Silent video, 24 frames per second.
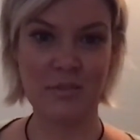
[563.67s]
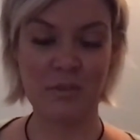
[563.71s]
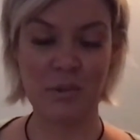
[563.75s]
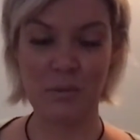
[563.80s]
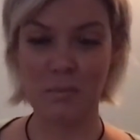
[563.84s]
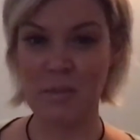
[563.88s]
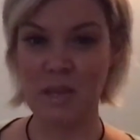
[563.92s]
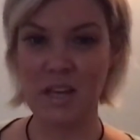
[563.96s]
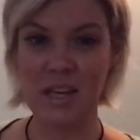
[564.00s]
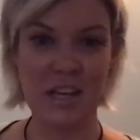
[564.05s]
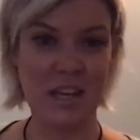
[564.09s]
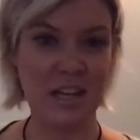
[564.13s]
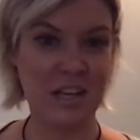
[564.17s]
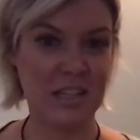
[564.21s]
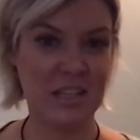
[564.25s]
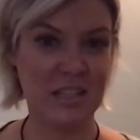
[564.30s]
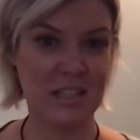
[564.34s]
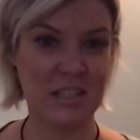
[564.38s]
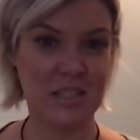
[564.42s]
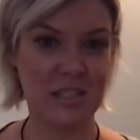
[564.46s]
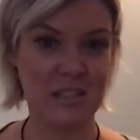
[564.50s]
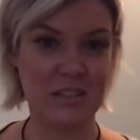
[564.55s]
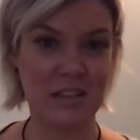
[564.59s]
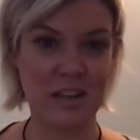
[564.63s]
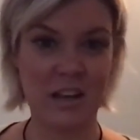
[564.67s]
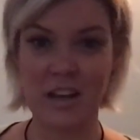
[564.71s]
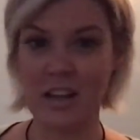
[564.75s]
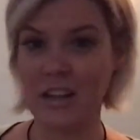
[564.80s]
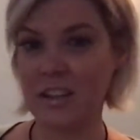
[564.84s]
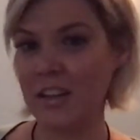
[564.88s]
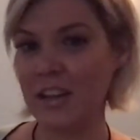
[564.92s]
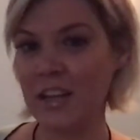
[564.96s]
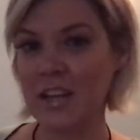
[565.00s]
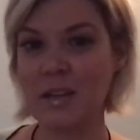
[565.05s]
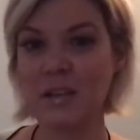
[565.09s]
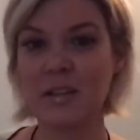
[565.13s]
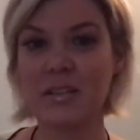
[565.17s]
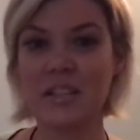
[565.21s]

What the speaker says: For me, I like